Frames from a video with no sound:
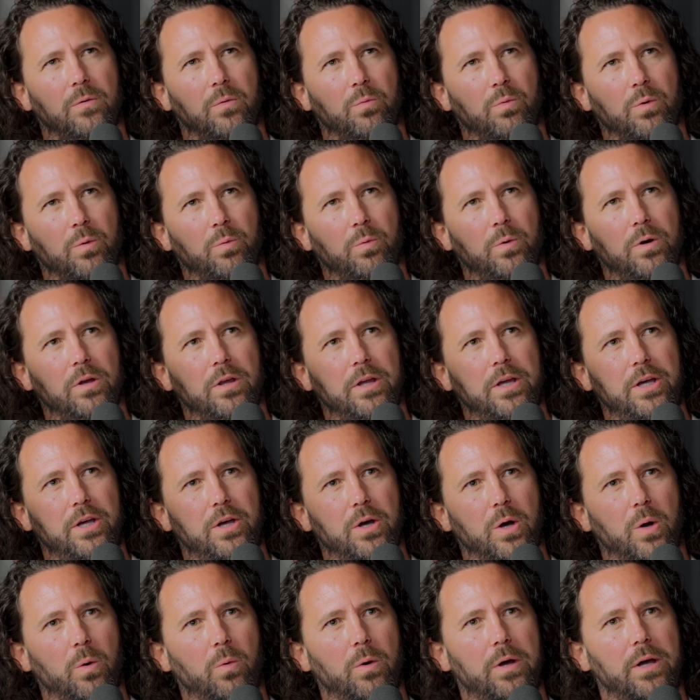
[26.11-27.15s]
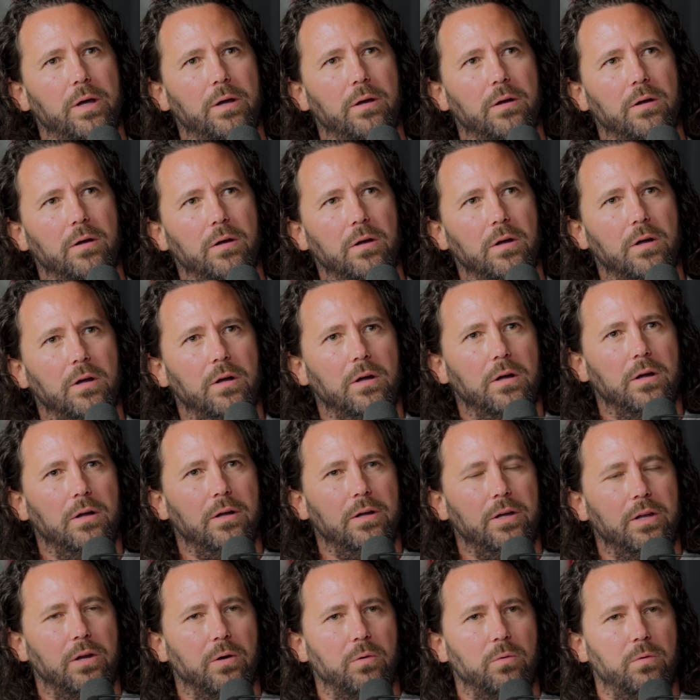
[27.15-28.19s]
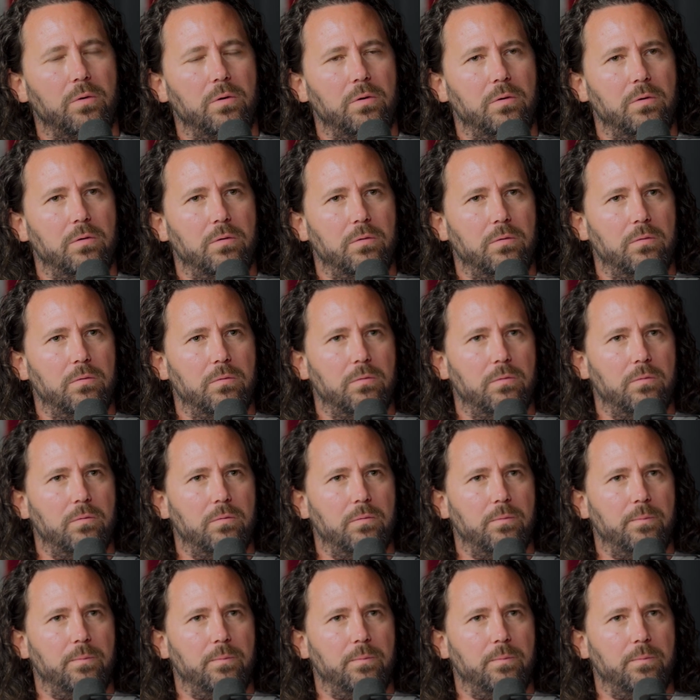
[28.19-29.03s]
we're really going, you know,